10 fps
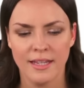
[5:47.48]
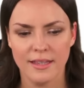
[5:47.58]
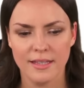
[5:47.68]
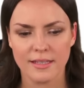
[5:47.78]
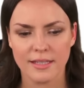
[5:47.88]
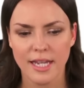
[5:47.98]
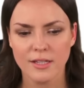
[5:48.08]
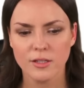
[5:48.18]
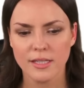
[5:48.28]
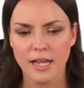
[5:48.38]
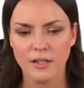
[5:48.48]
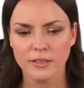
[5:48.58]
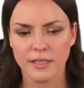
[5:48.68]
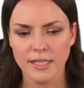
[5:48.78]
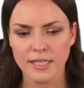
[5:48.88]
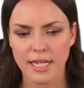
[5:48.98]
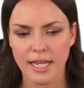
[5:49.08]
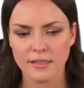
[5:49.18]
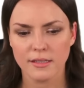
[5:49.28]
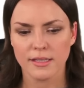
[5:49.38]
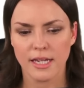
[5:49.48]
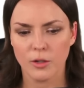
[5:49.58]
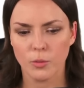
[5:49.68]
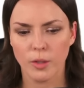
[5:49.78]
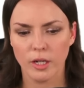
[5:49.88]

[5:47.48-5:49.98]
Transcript: this cancels out, this cancels out.